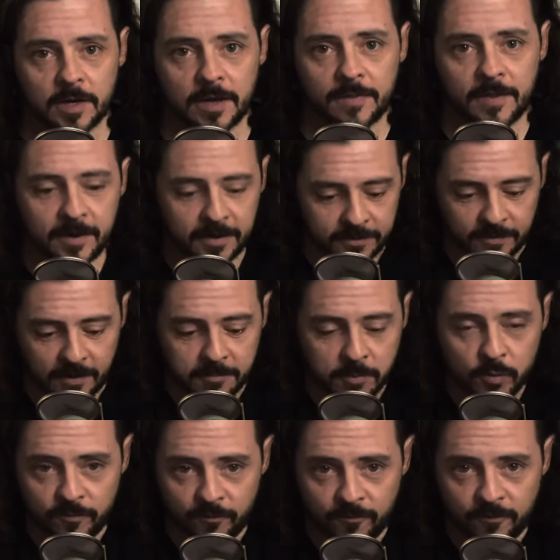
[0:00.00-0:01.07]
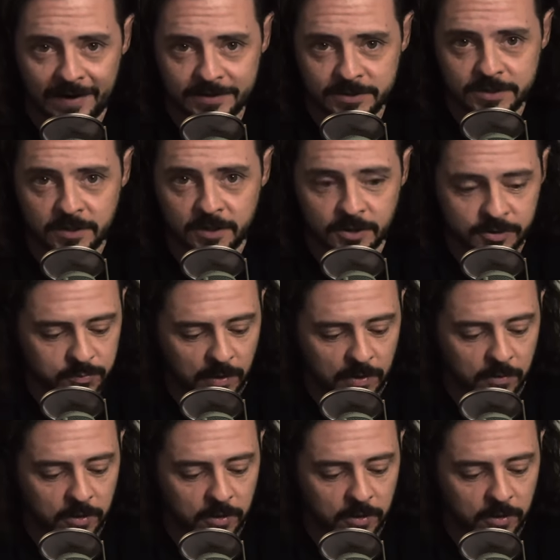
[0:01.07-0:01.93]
And then they move faster as well.